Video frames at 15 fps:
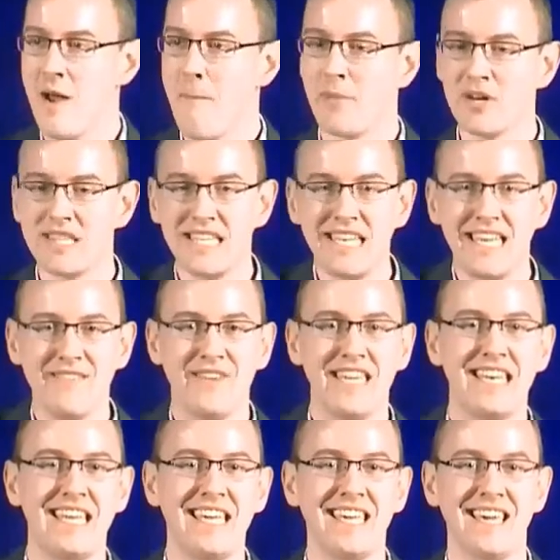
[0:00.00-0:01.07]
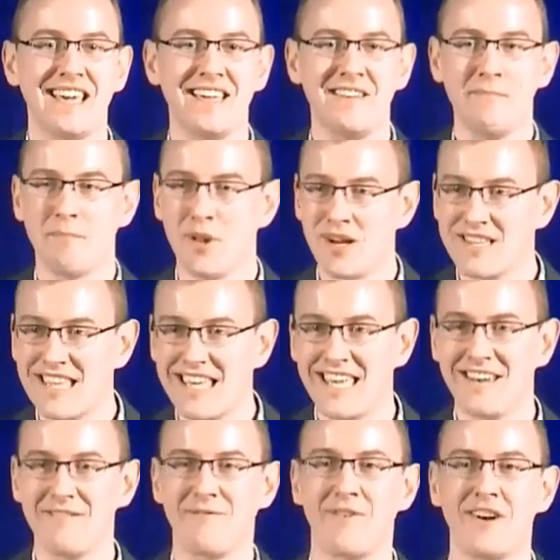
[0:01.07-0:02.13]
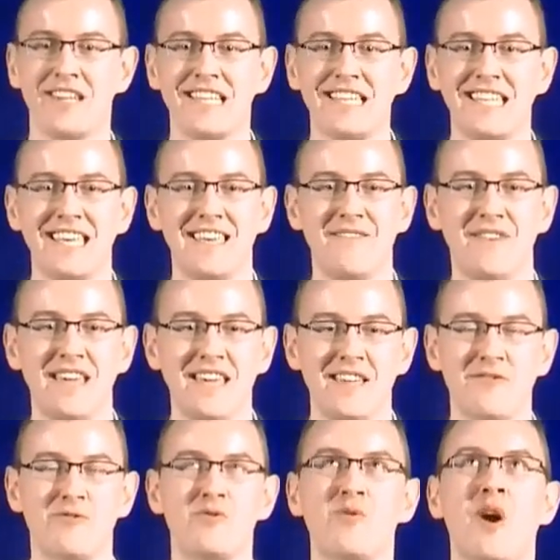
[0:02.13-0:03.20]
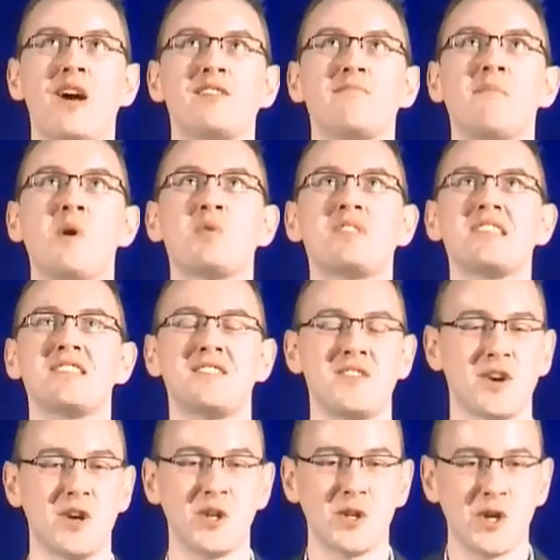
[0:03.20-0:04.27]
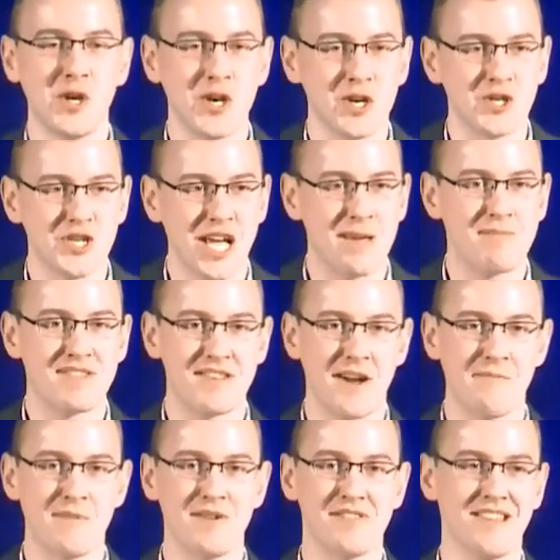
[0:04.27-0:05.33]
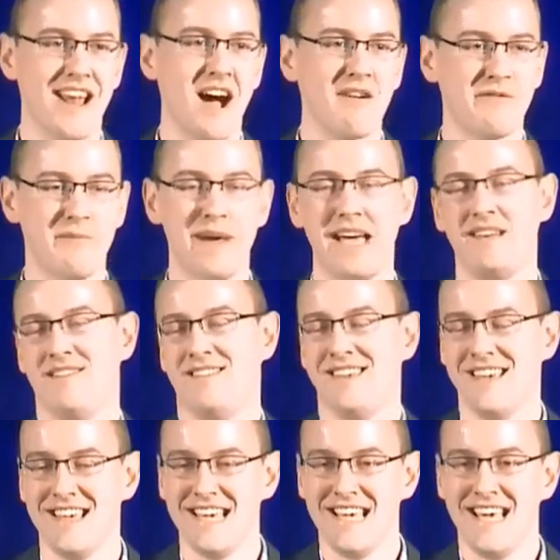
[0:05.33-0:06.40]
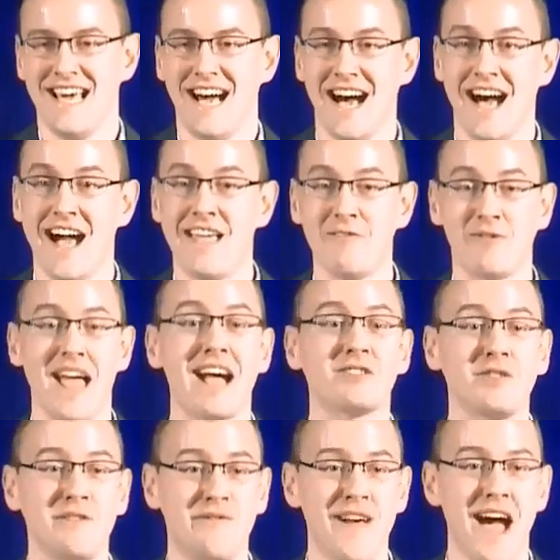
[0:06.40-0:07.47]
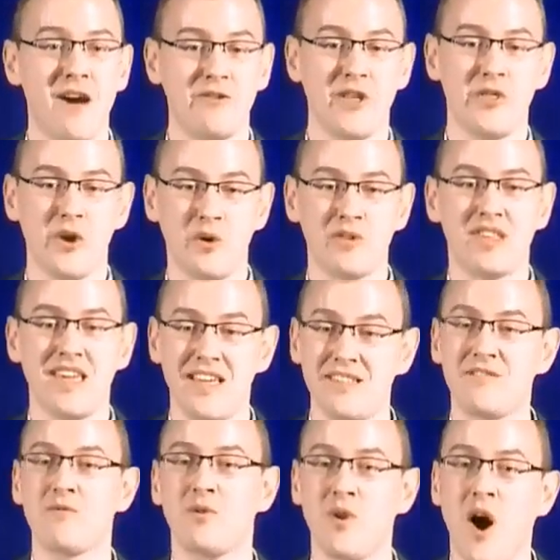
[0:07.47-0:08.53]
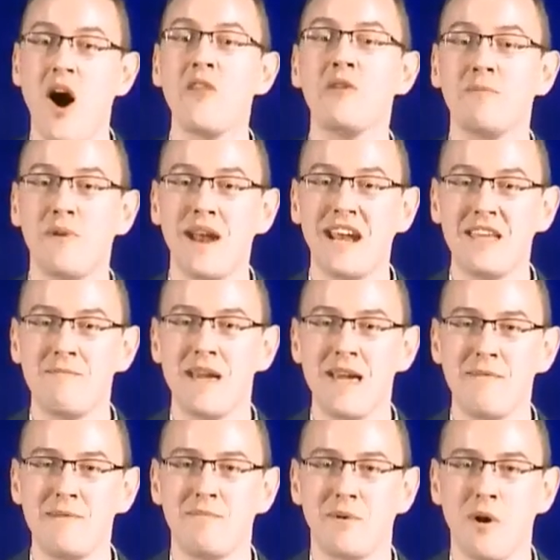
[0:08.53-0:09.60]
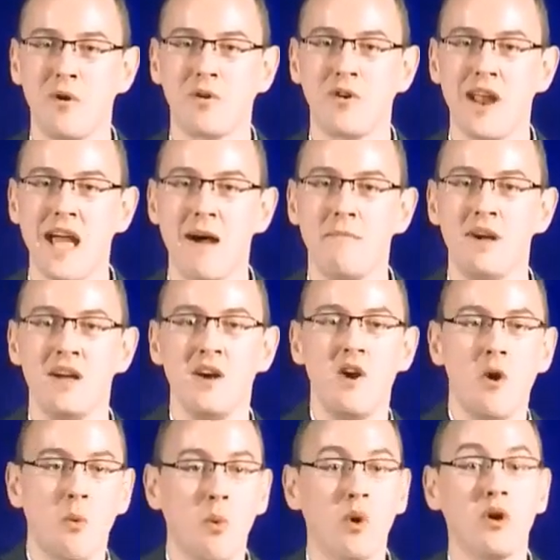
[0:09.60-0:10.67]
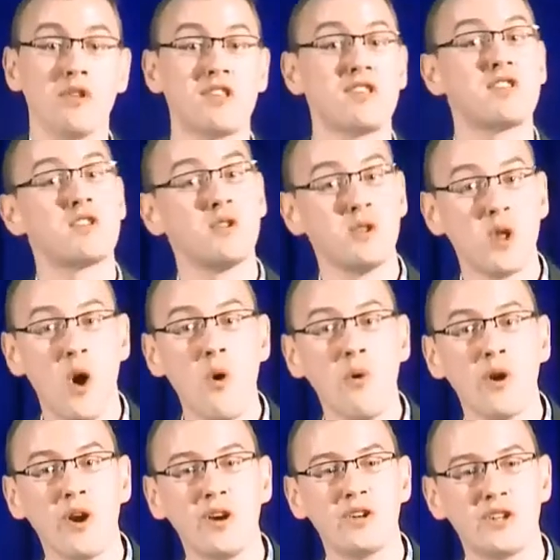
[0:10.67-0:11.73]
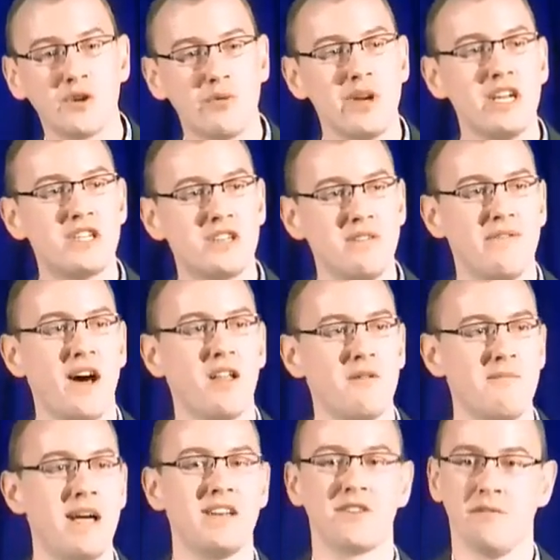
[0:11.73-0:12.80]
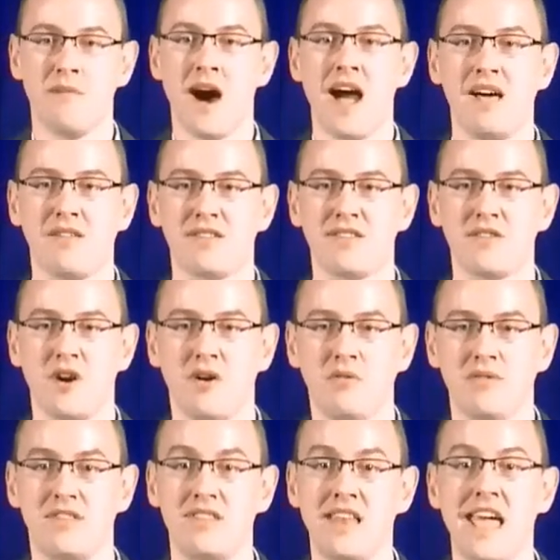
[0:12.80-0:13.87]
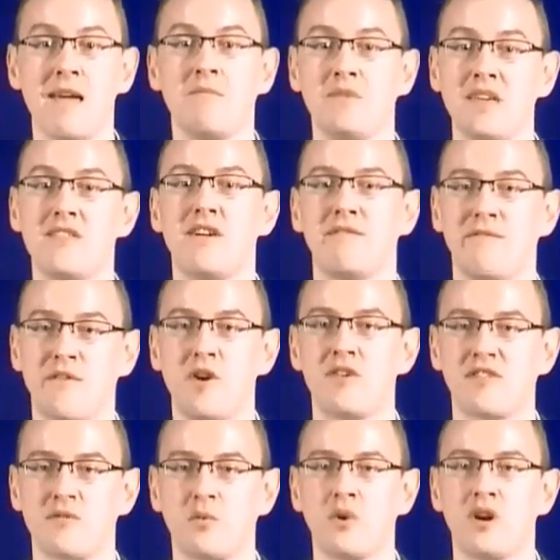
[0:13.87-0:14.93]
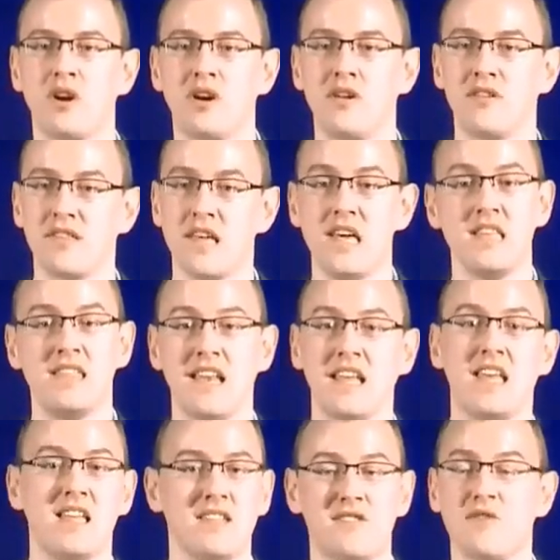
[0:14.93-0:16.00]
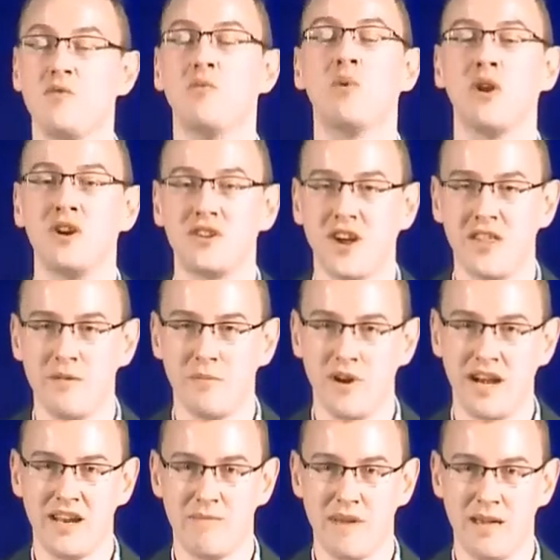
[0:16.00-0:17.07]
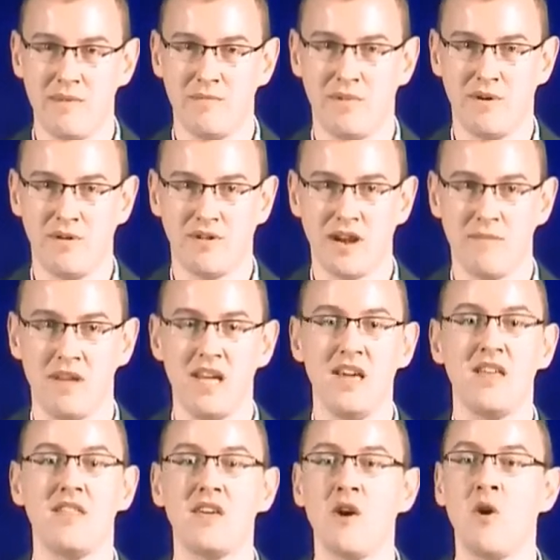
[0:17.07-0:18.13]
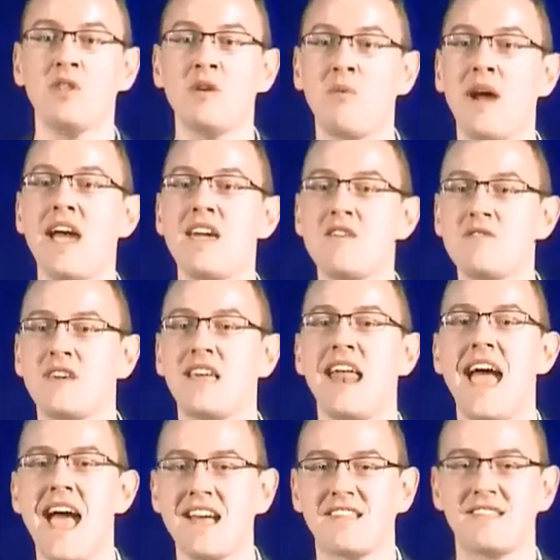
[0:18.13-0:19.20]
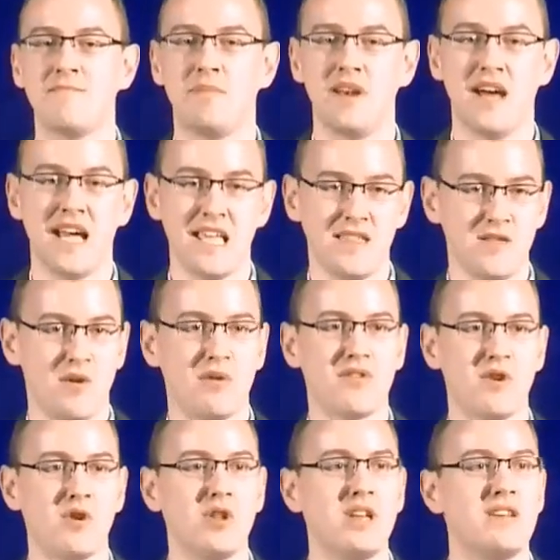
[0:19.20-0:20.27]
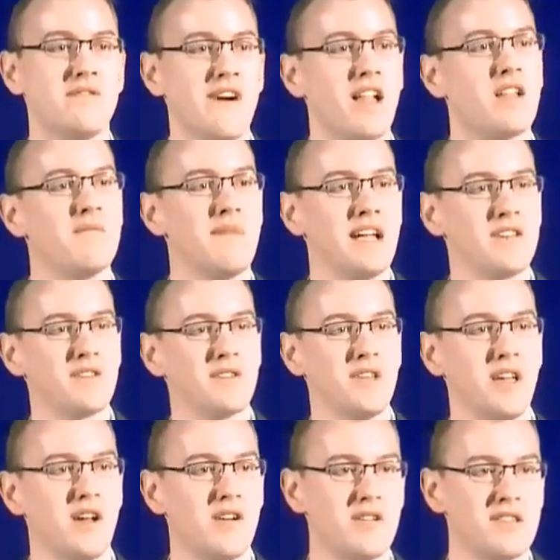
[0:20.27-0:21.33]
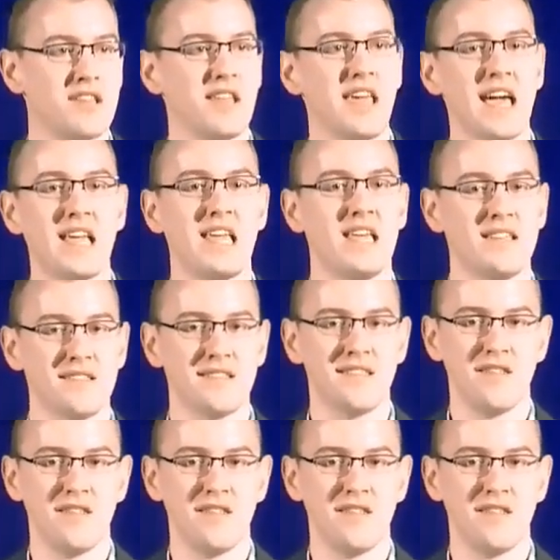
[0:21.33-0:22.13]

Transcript: Put the DVD in, plunk the kid in front of the TV, and through osmosis, you're going to learn your shapes, numbers, and alphabet. It was actually found that those kids who were on the Brainy Baby program were slower to reach developmental milestones, namely their first words, than kids who weren't on the Brainy Baby program. The only way you can expedite those early developmental years and get kids